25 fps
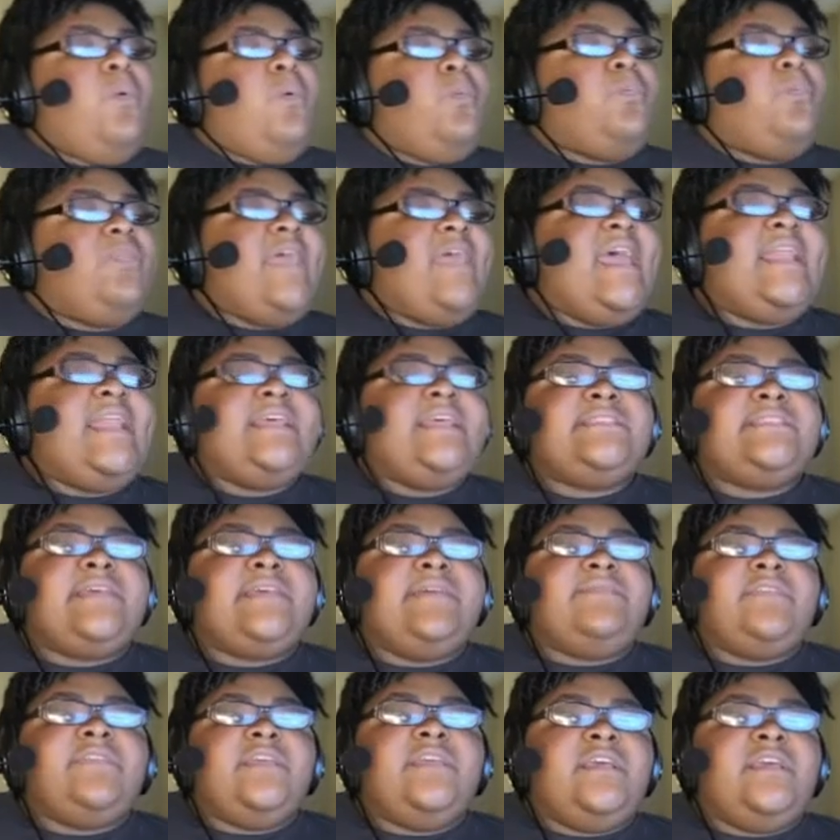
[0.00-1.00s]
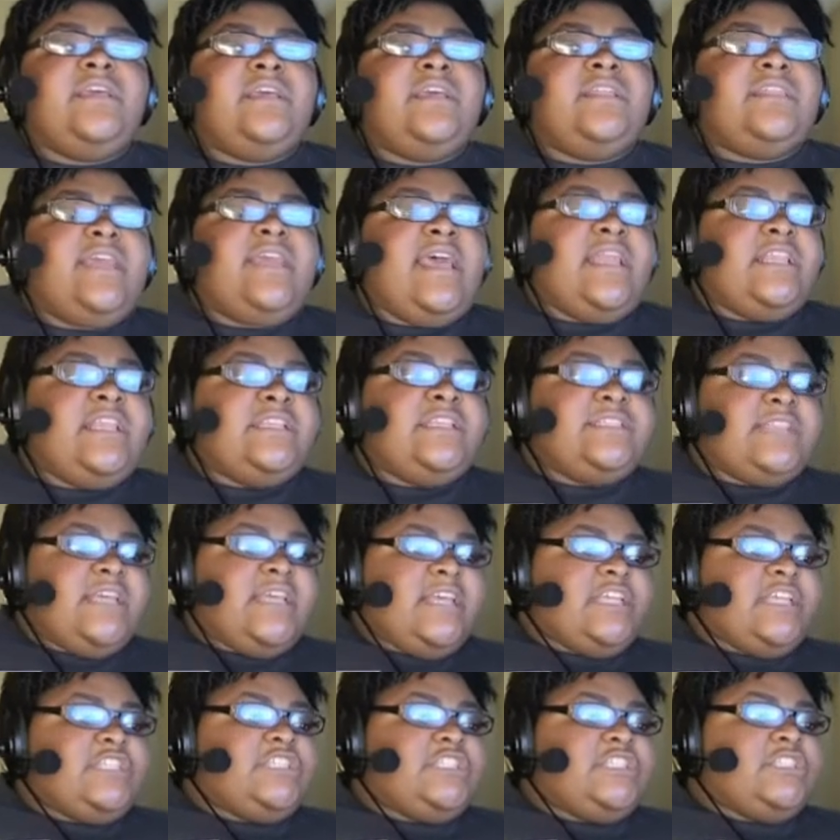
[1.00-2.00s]
That is something that is
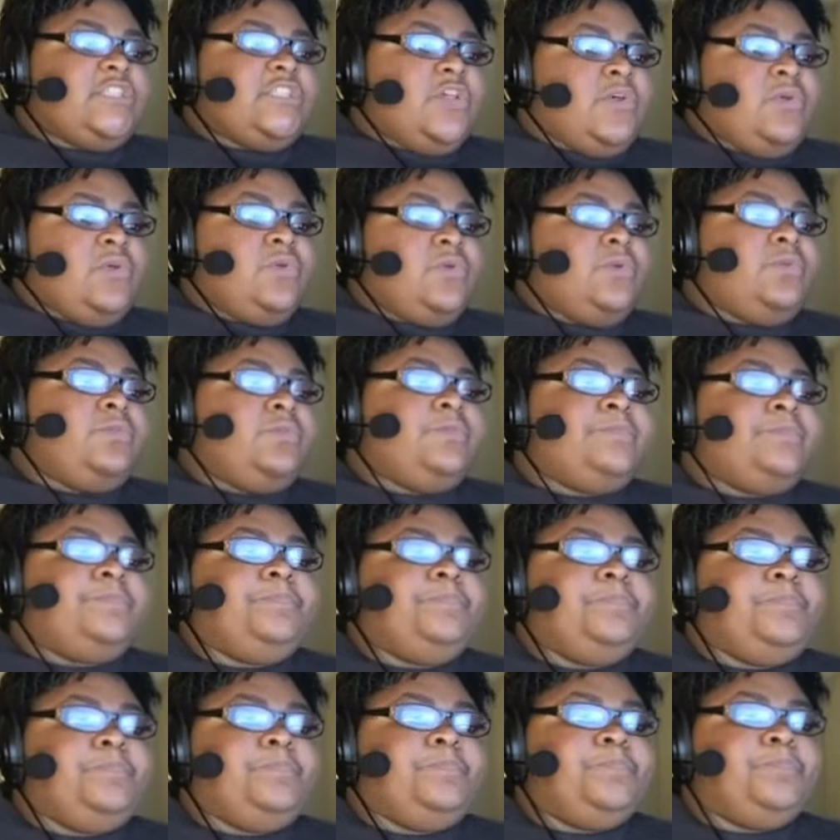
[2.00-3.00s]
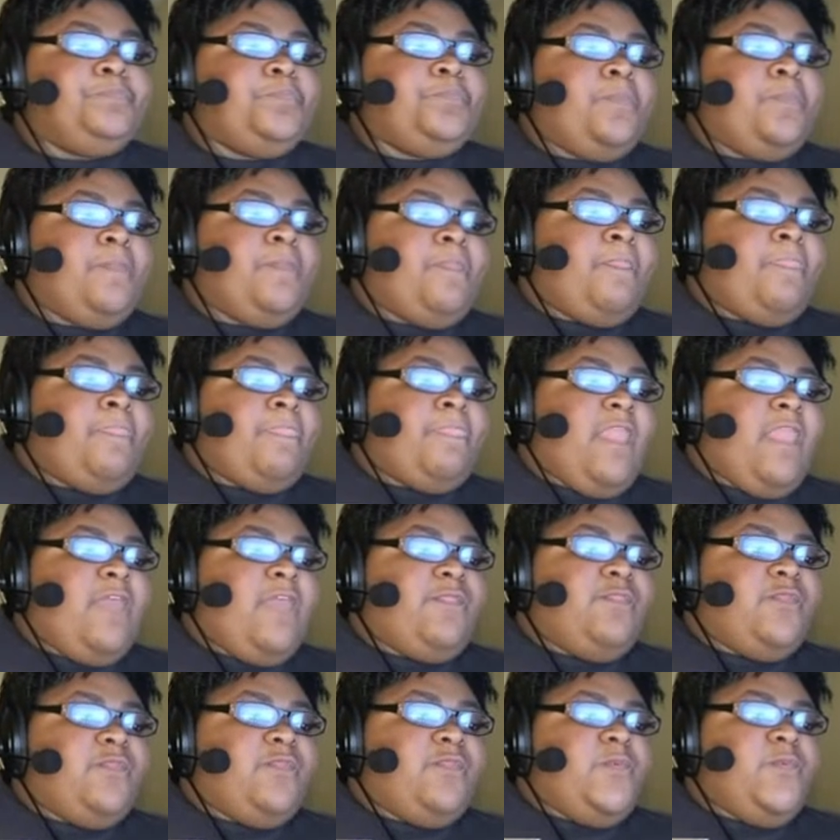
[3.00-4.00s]
like shown
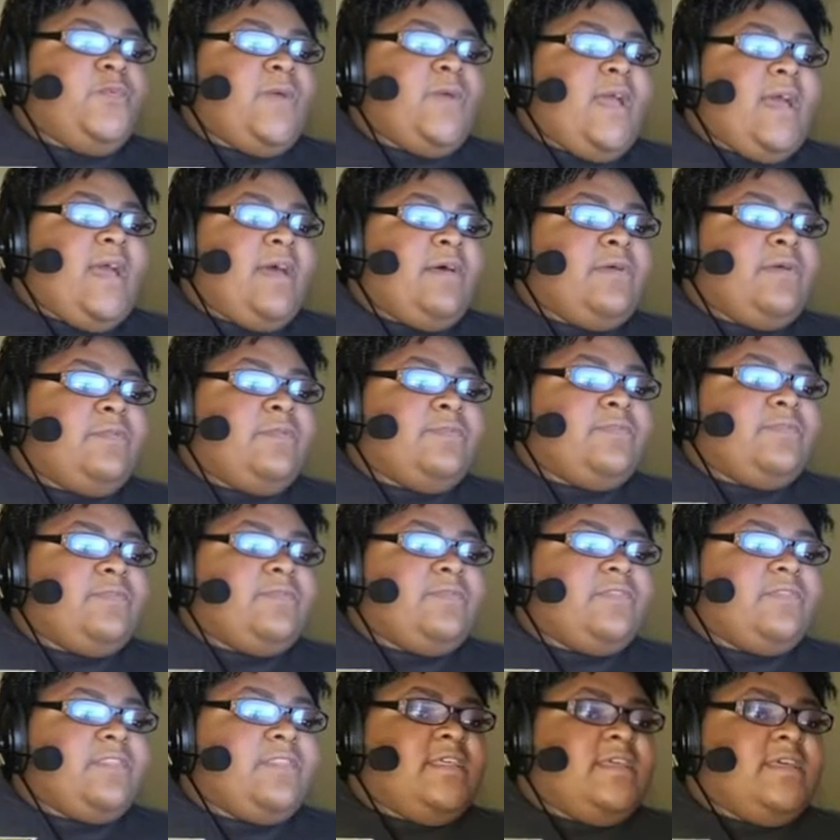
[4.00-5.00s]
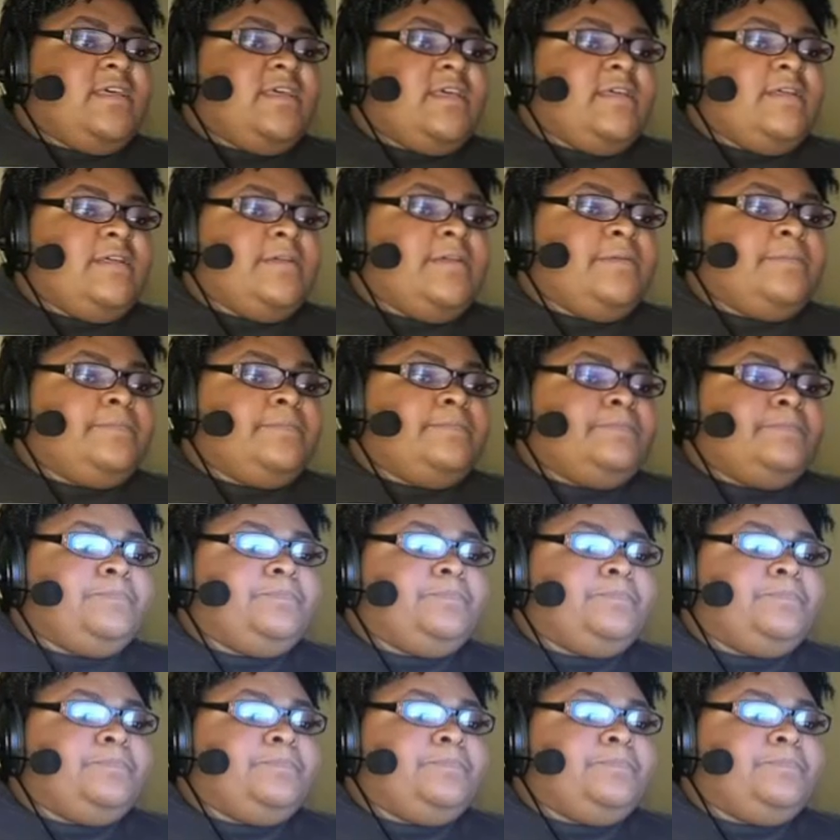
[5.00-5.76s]
throughout the